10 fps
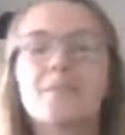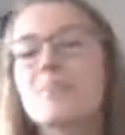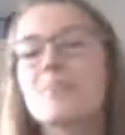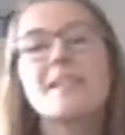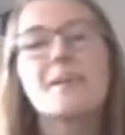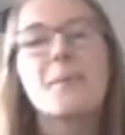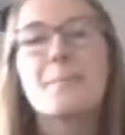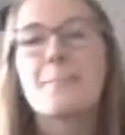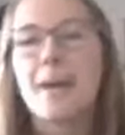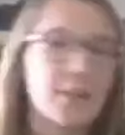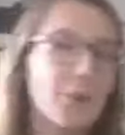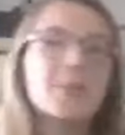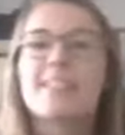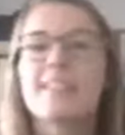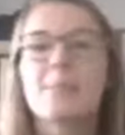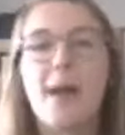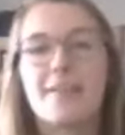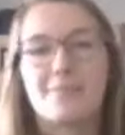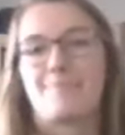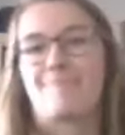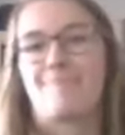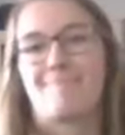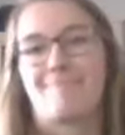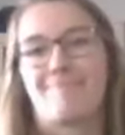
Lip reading: simply by going to the bathroom.